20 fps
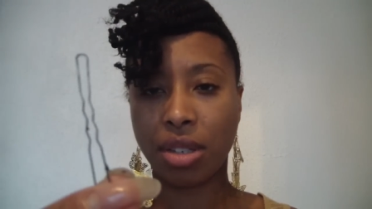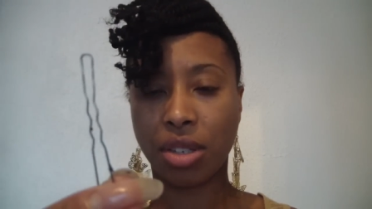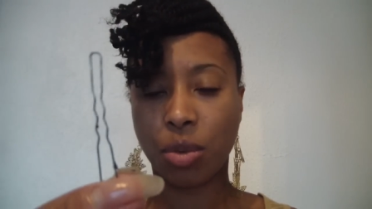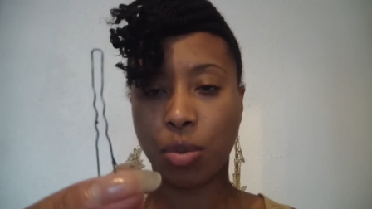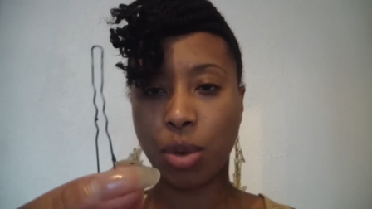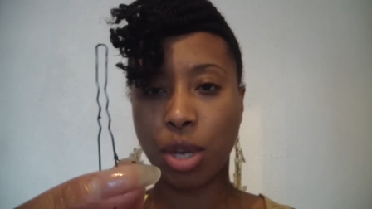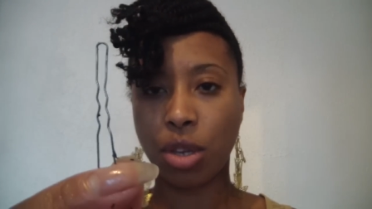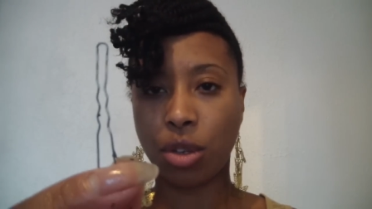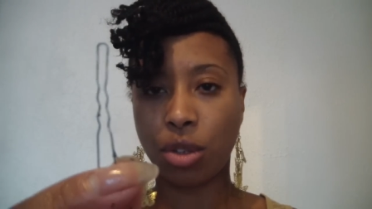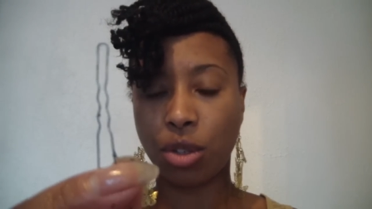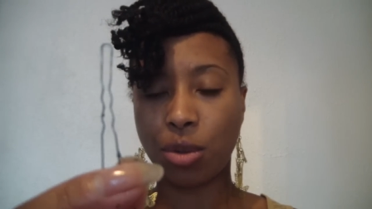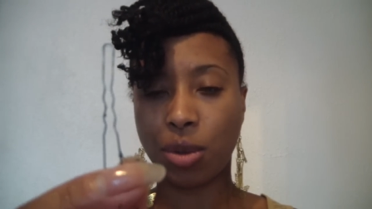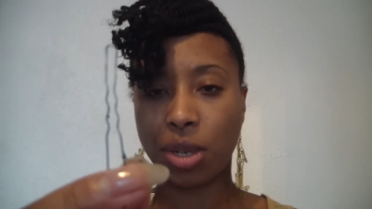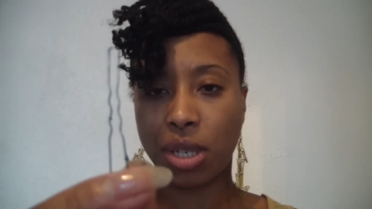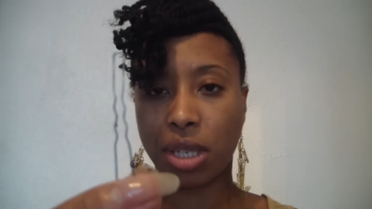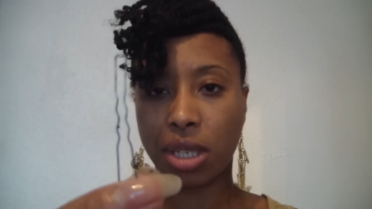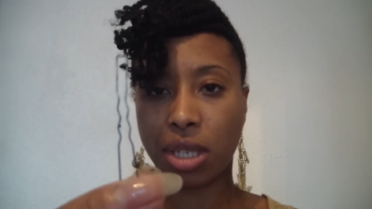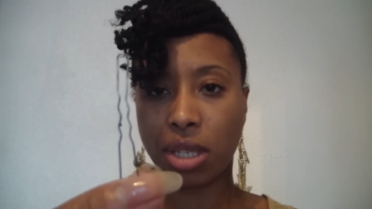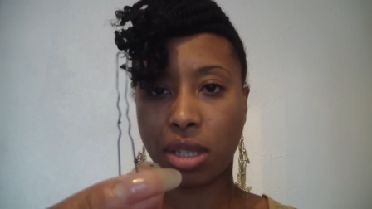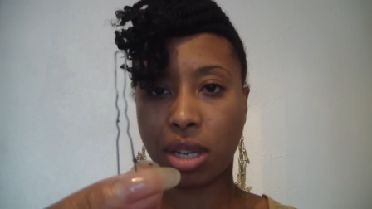So when you're
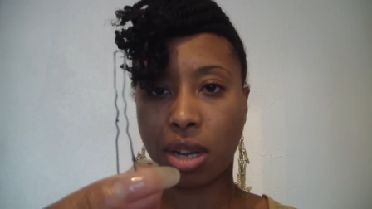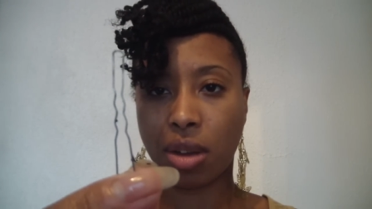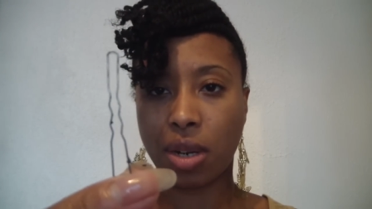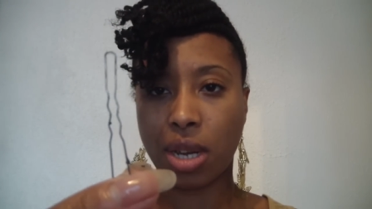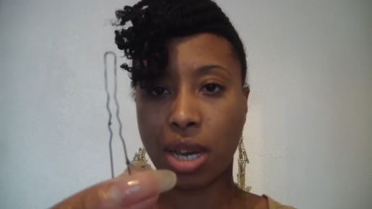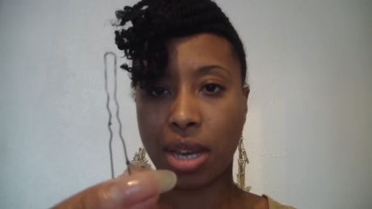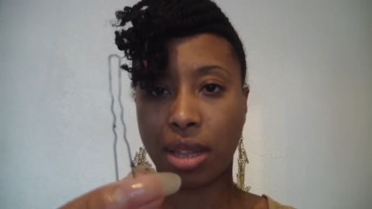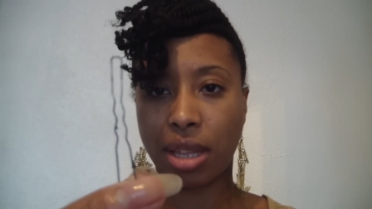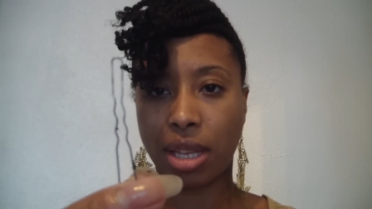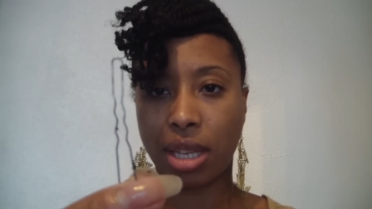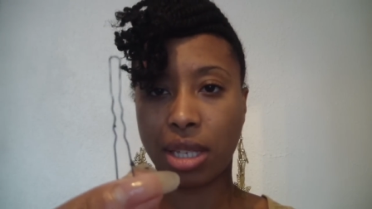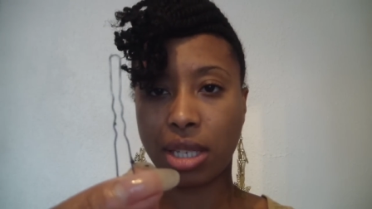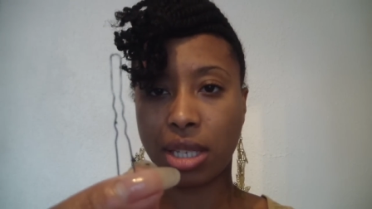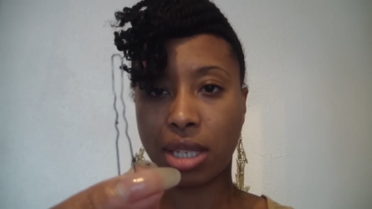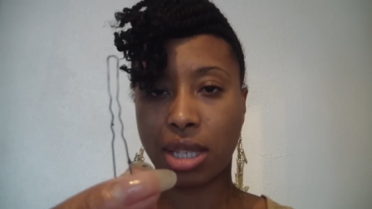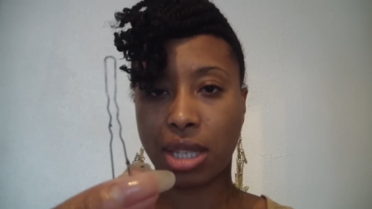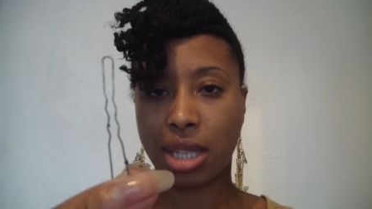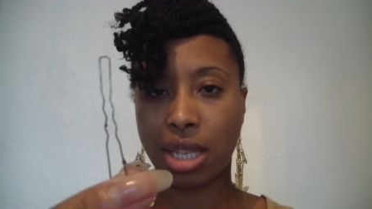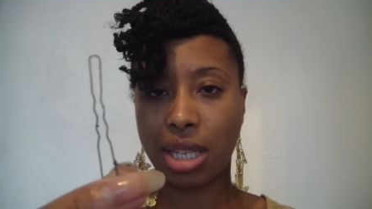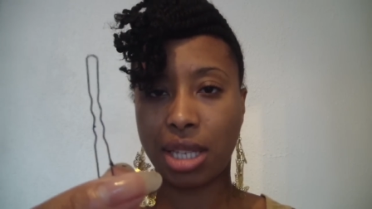doing a style like
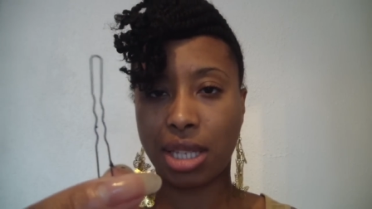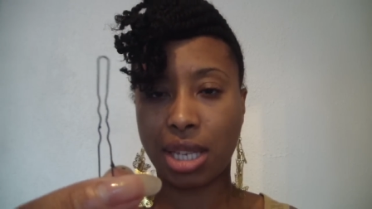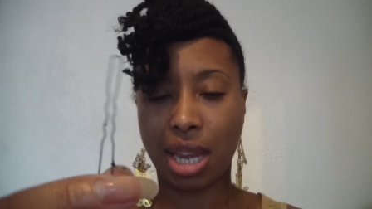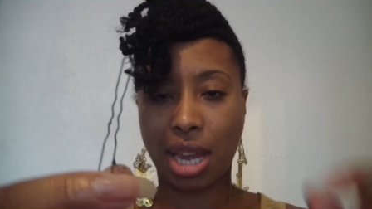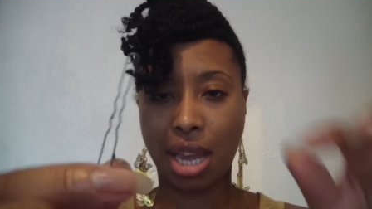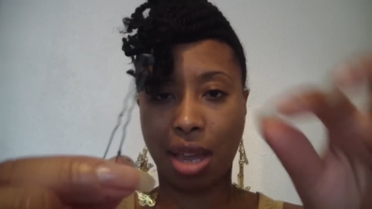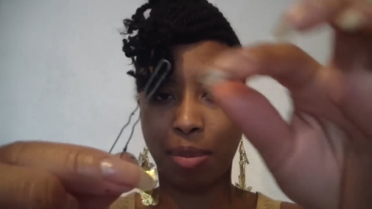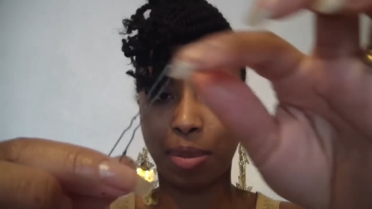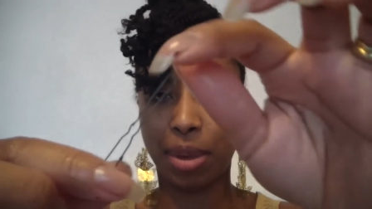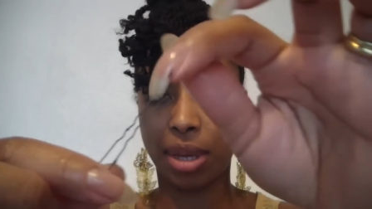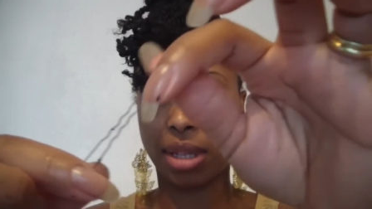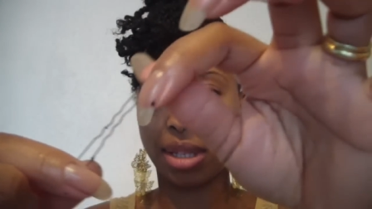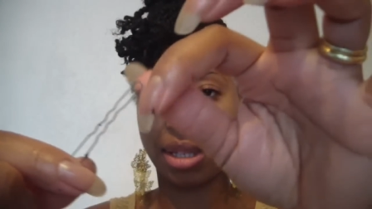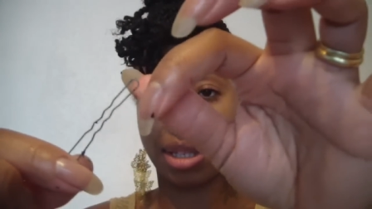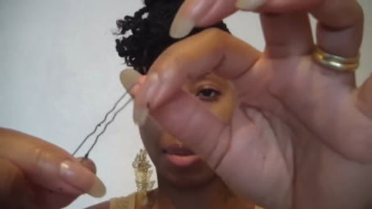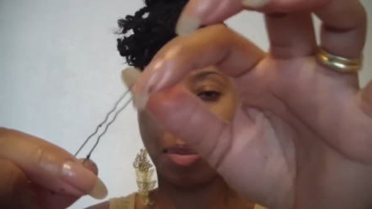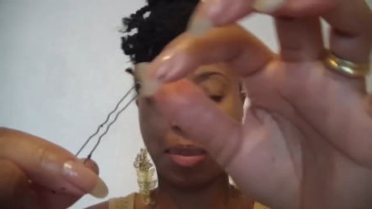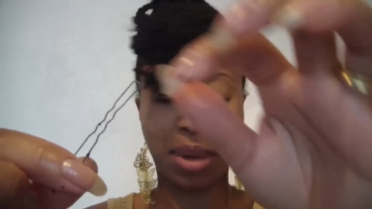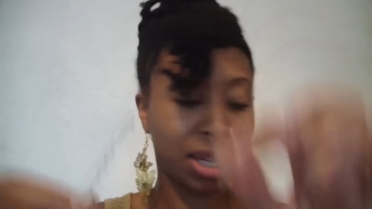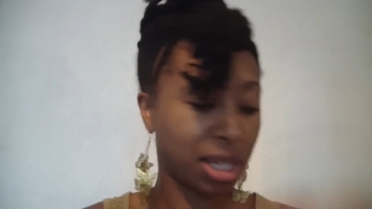this, these
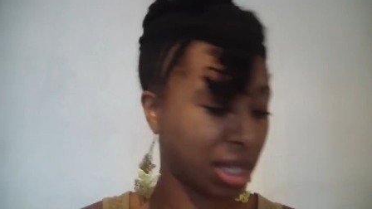hairpins are